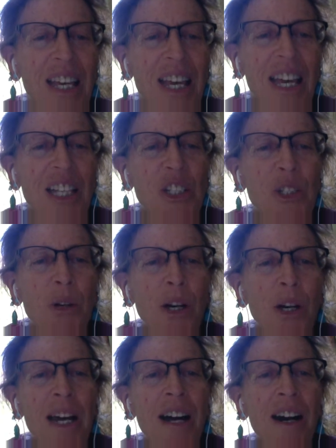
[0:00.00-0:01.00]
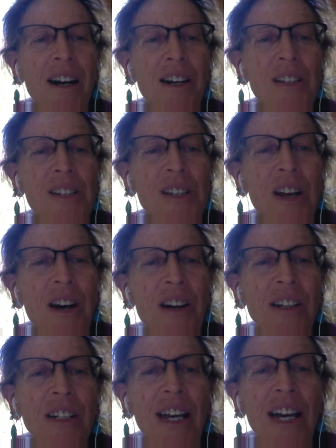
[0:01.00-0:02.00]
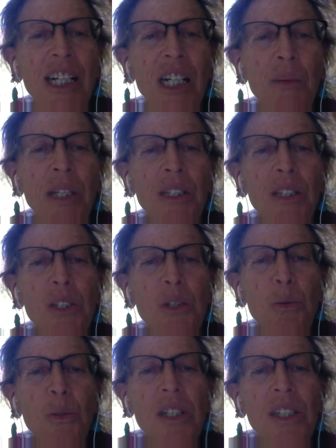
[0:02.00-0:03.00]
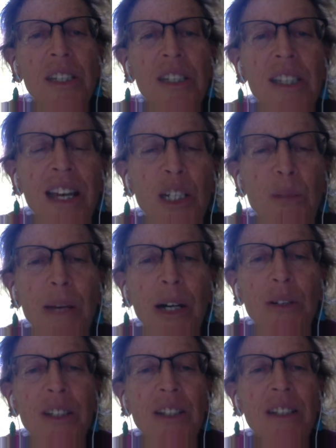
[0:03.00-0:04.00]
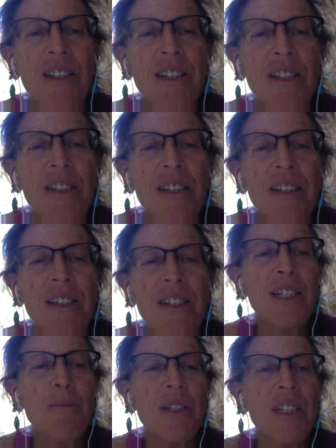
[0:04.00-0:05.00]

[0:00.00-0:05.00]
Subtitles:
And you are my heart song, echoing in the trees and mountains and deep,